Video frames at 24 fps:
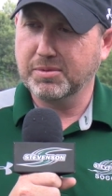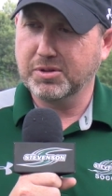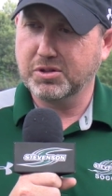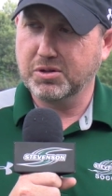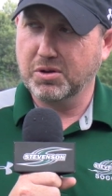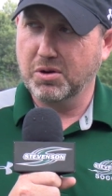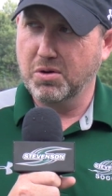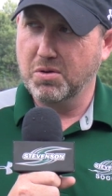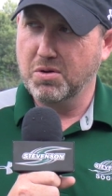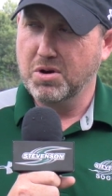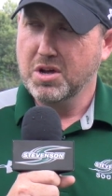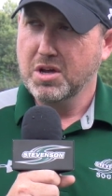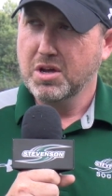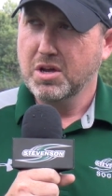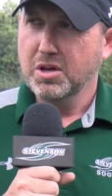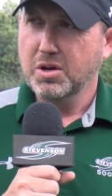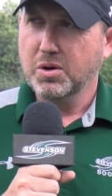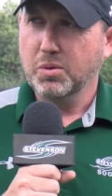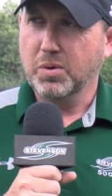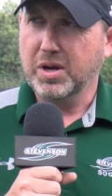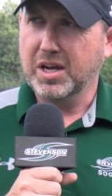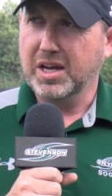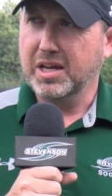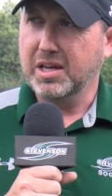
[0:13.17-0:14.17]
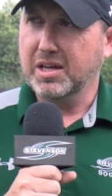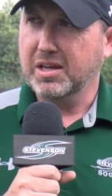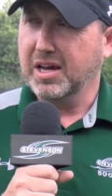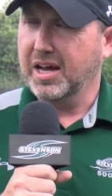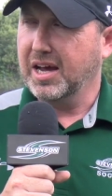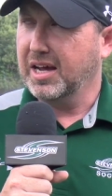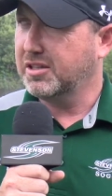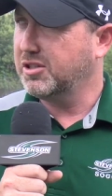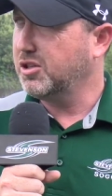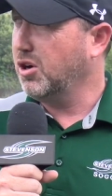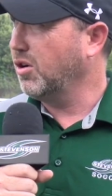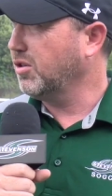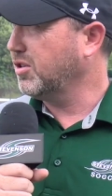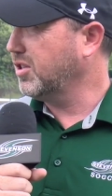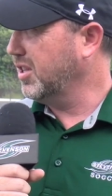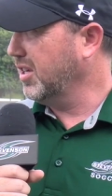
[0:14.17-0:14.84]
So we uh, talked